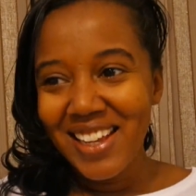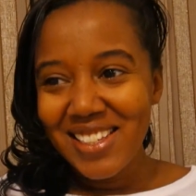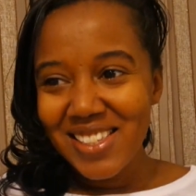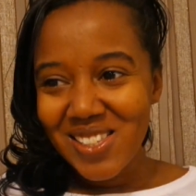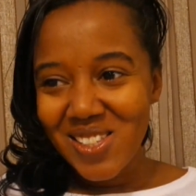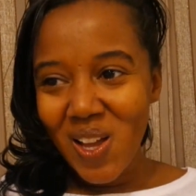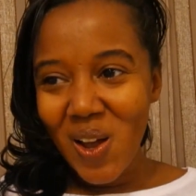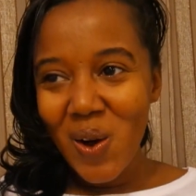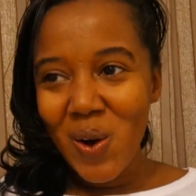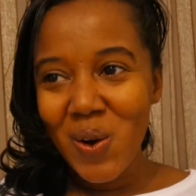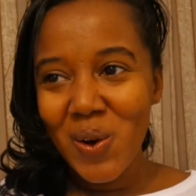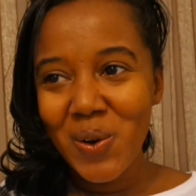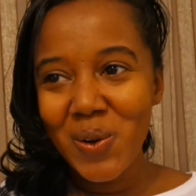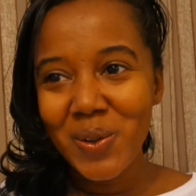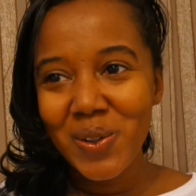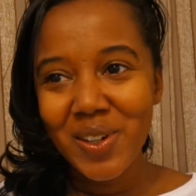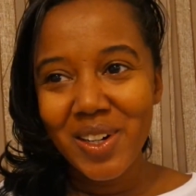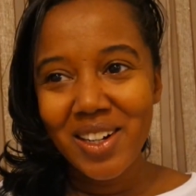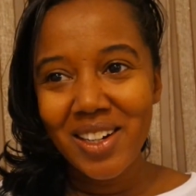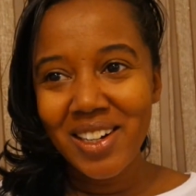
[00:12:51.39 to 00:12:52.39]

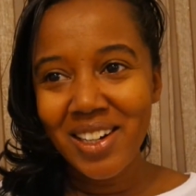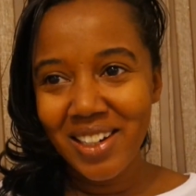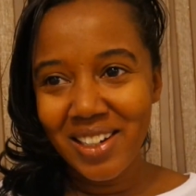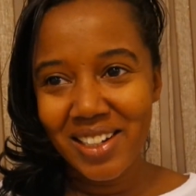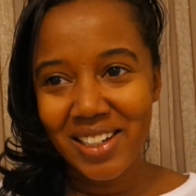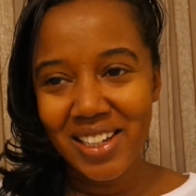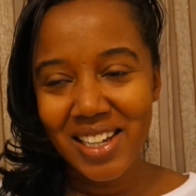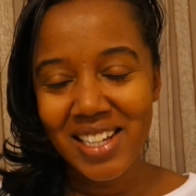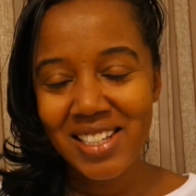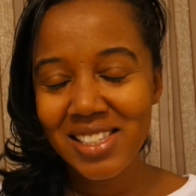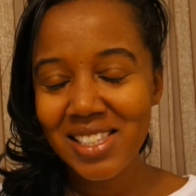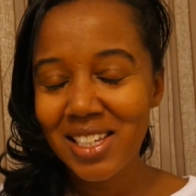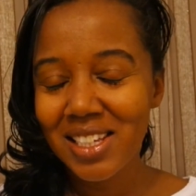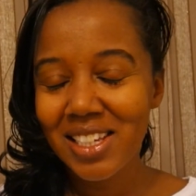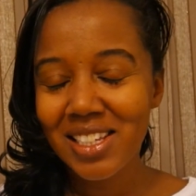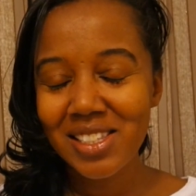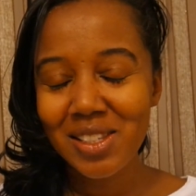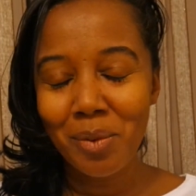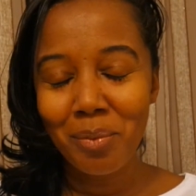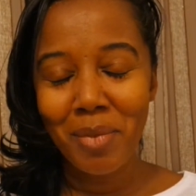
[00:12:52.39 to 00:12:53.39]
So
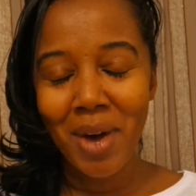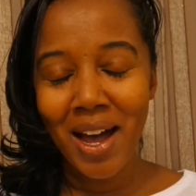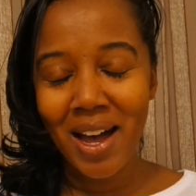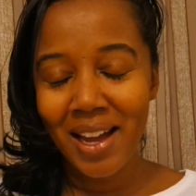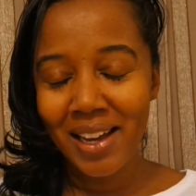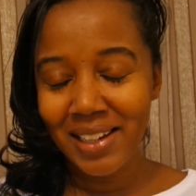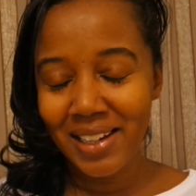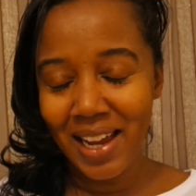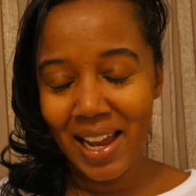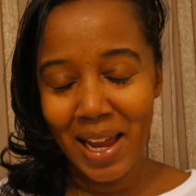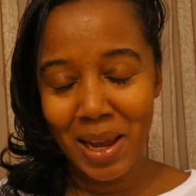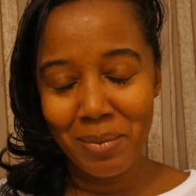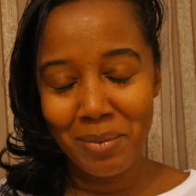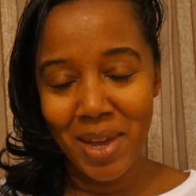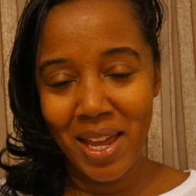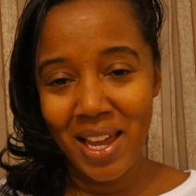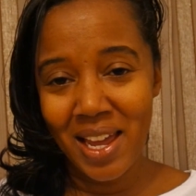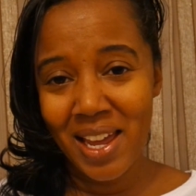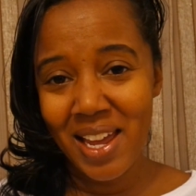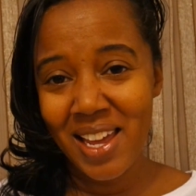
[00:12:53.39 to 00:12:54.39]
it's a mind game,
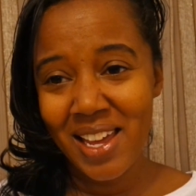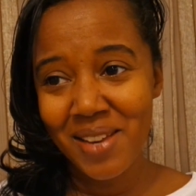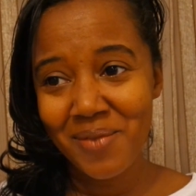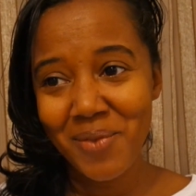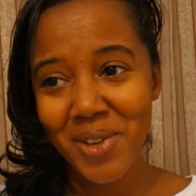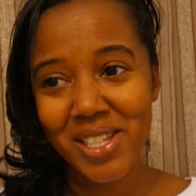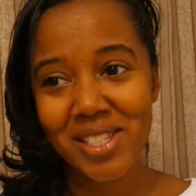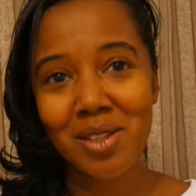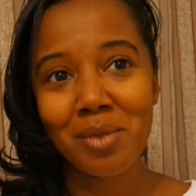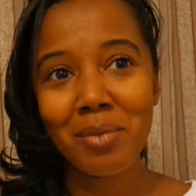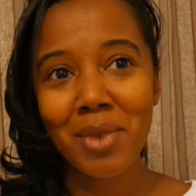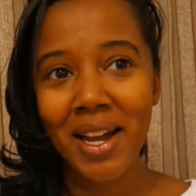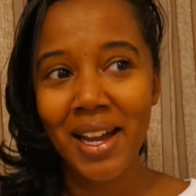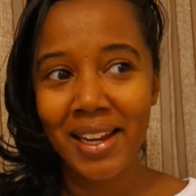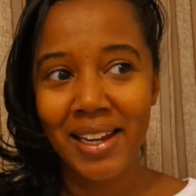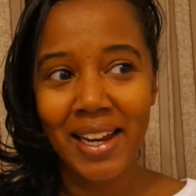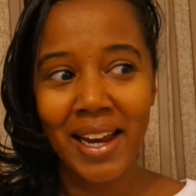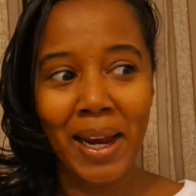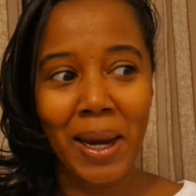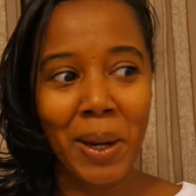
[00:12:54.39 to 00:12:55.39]
man. It's a
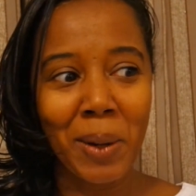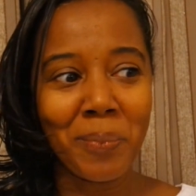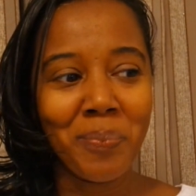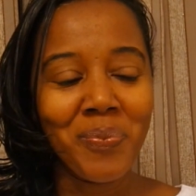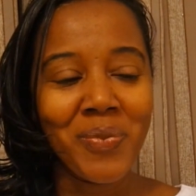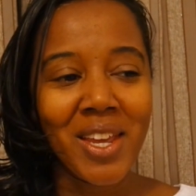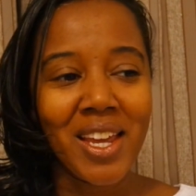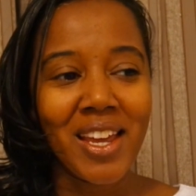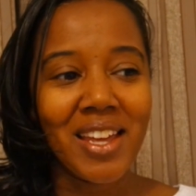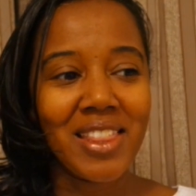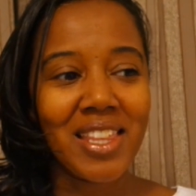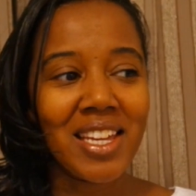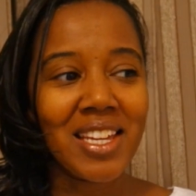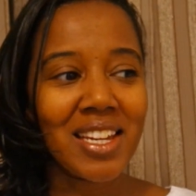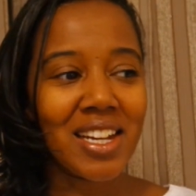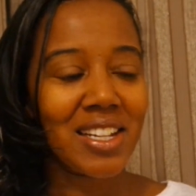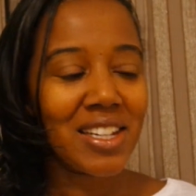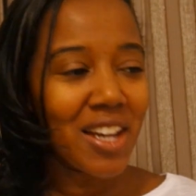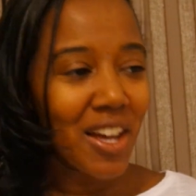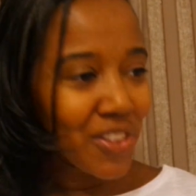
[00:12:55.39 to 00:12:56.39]
mind game. And
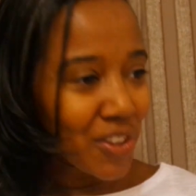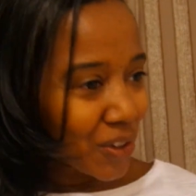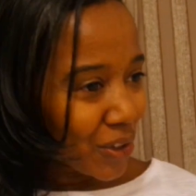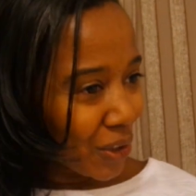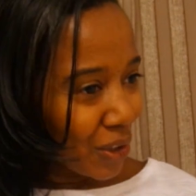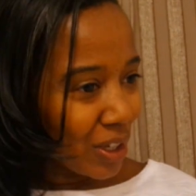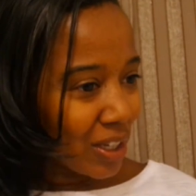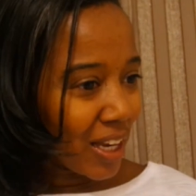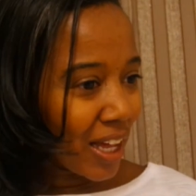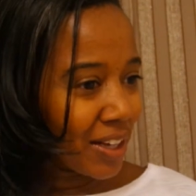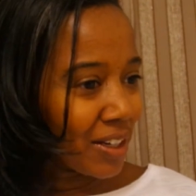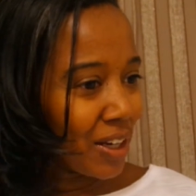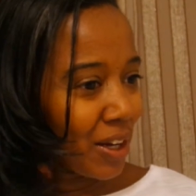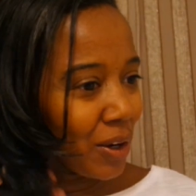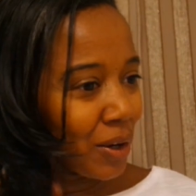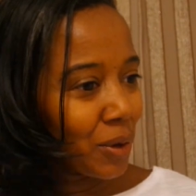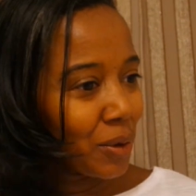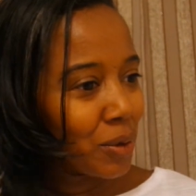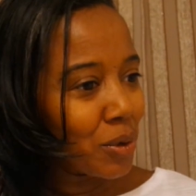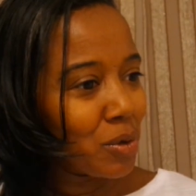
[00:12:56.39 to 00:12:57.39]
then another girl I
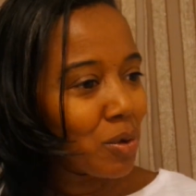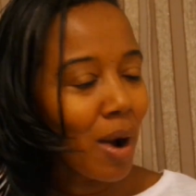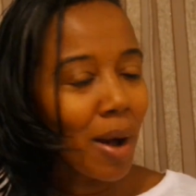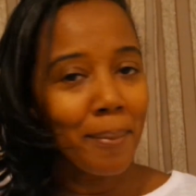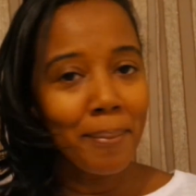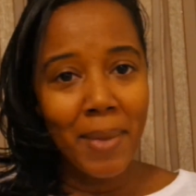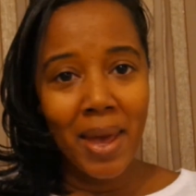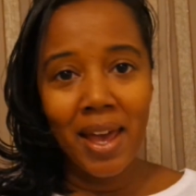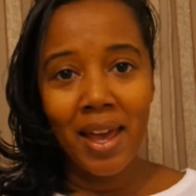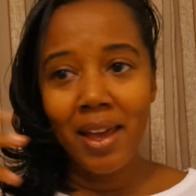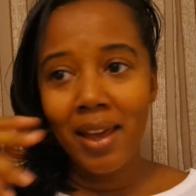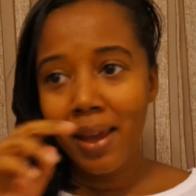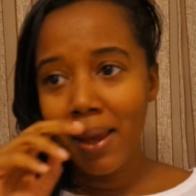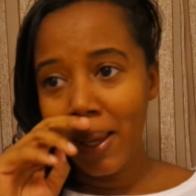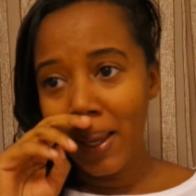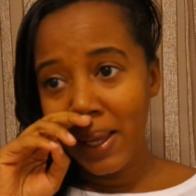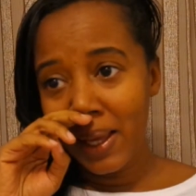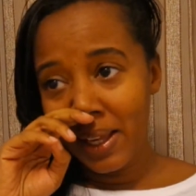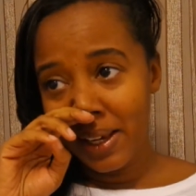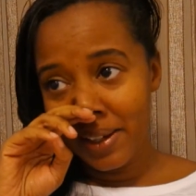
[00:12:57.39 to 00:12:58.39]
know who I met
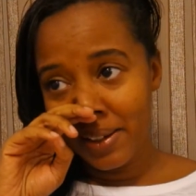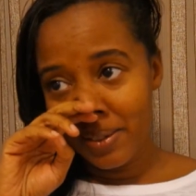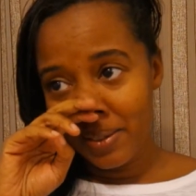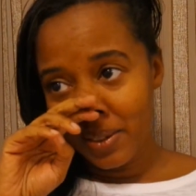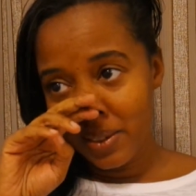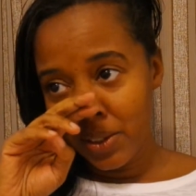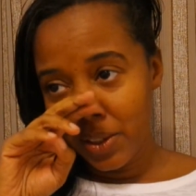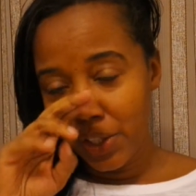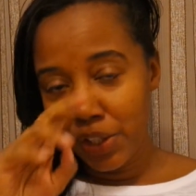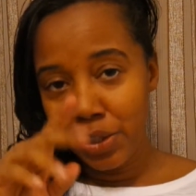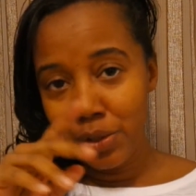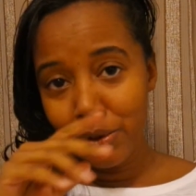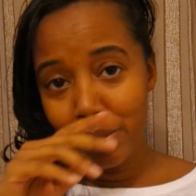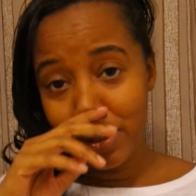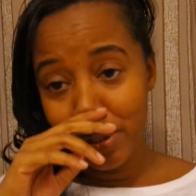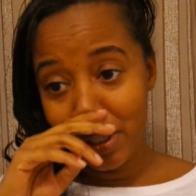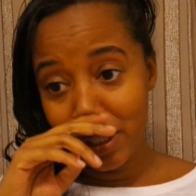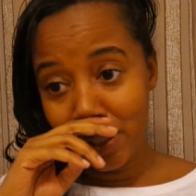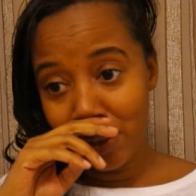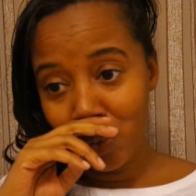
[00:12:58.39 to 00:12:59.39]
in
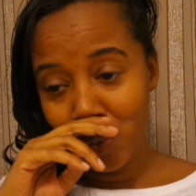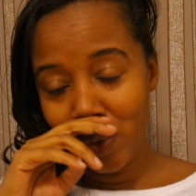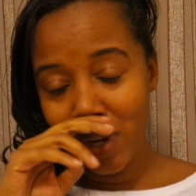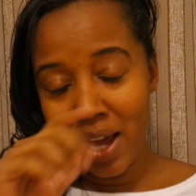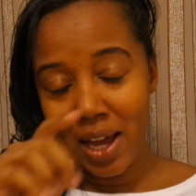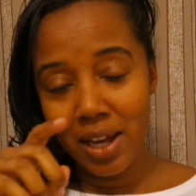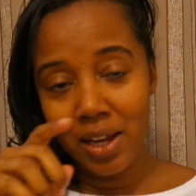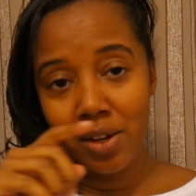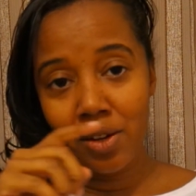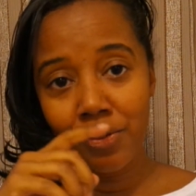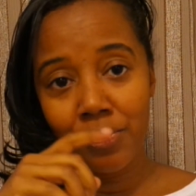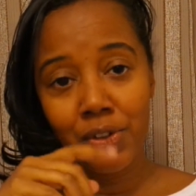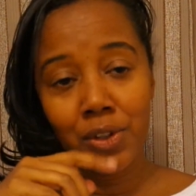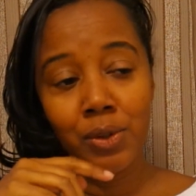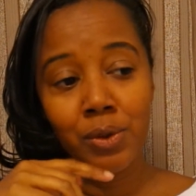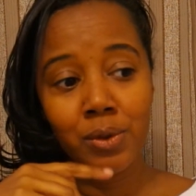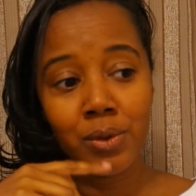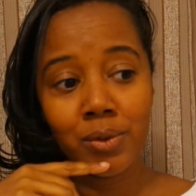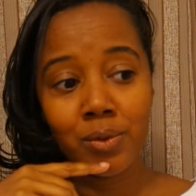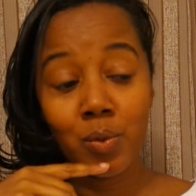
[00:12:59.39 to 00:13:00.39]
Houston when
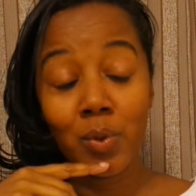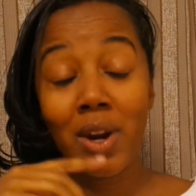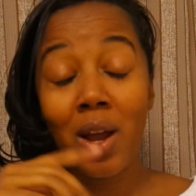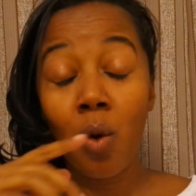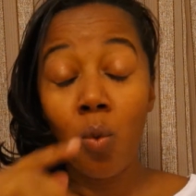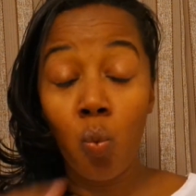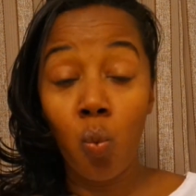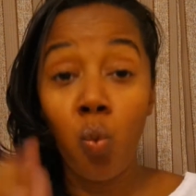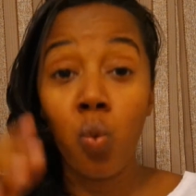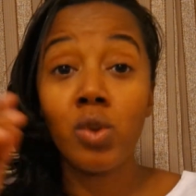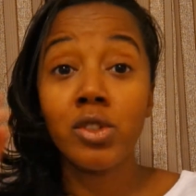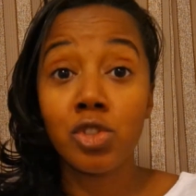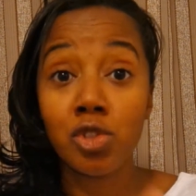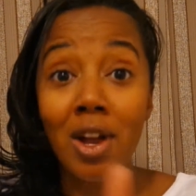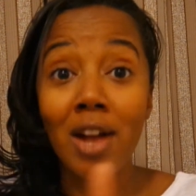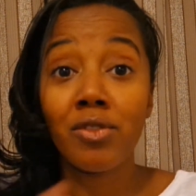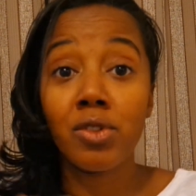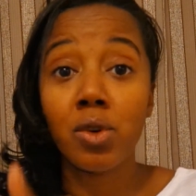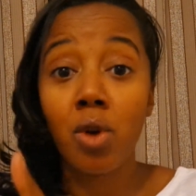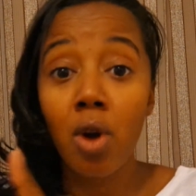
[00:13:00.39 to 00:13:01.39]
I
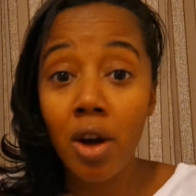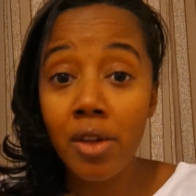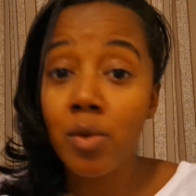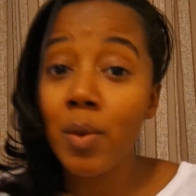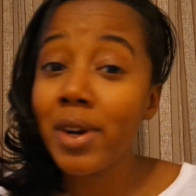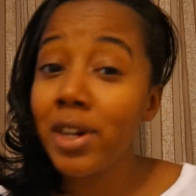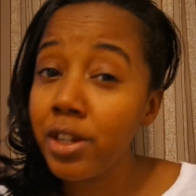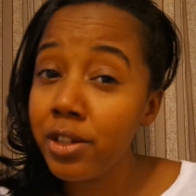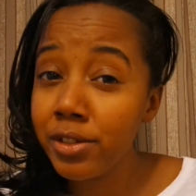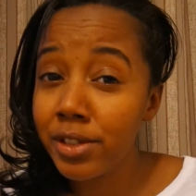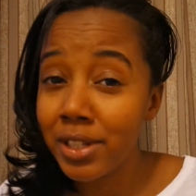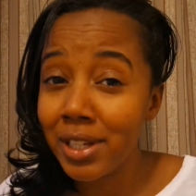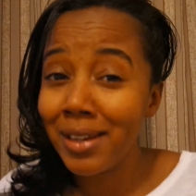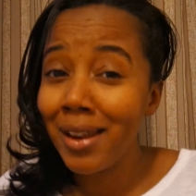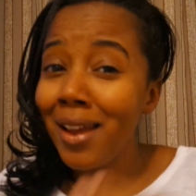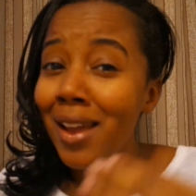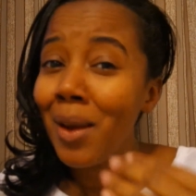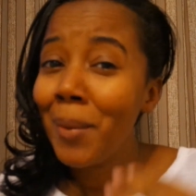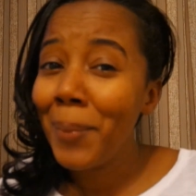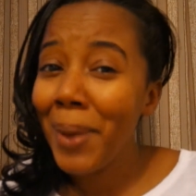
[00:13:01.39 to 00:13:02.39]
traveled all the way to Houston,
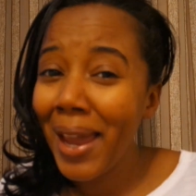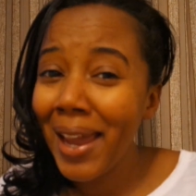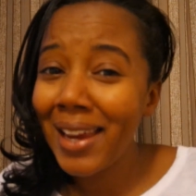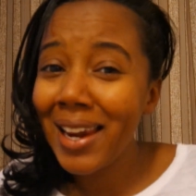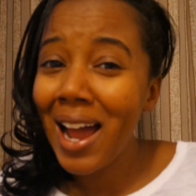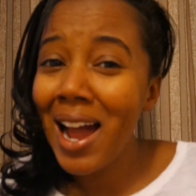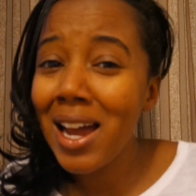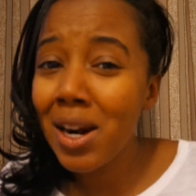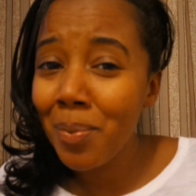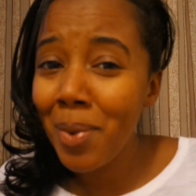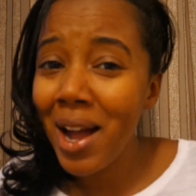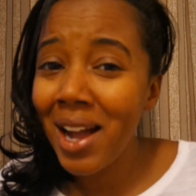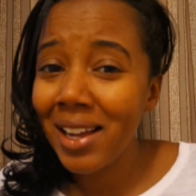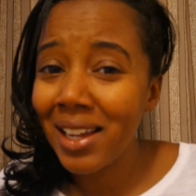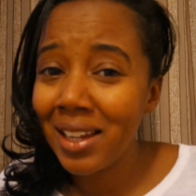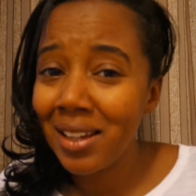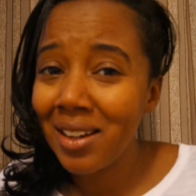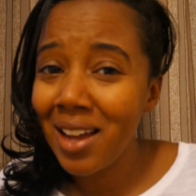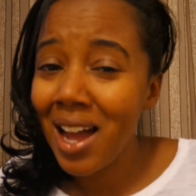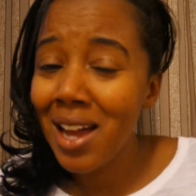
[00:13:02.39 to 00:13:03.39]
paid out of
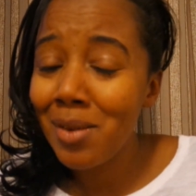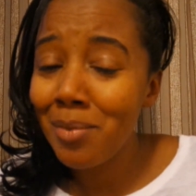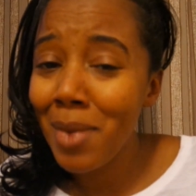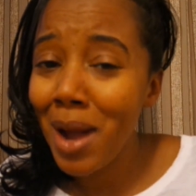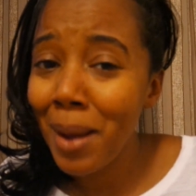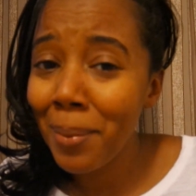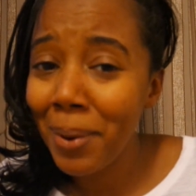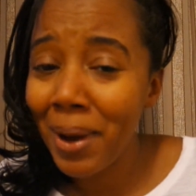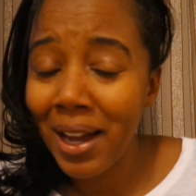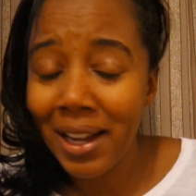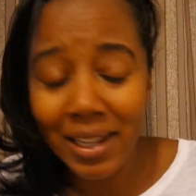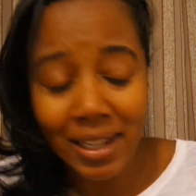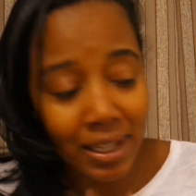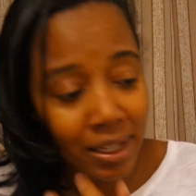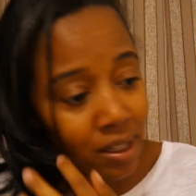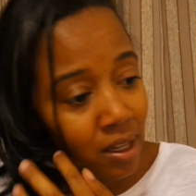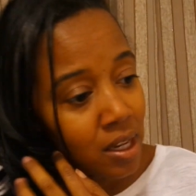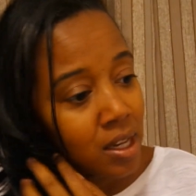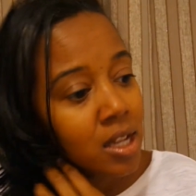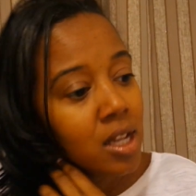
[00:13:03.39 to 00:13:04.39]
my
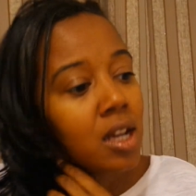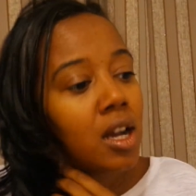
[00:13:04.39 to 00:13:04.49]
pocket,